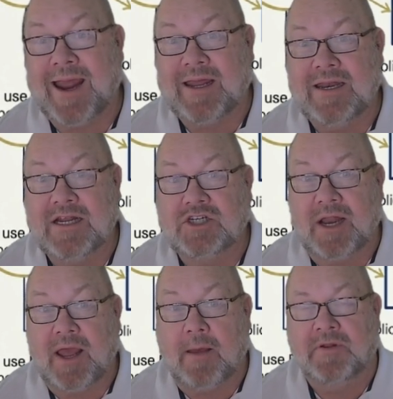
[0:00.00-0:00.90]
condition
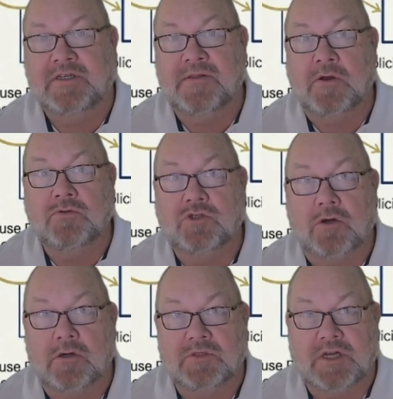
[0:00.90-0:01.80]
happens, in those
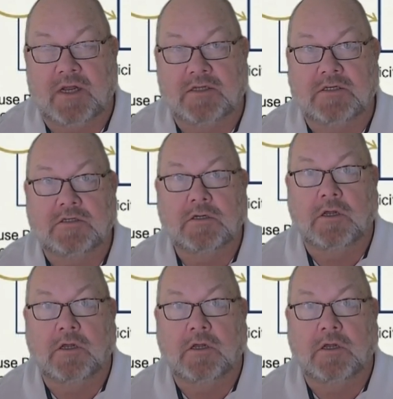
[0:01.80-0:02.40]
circumstances,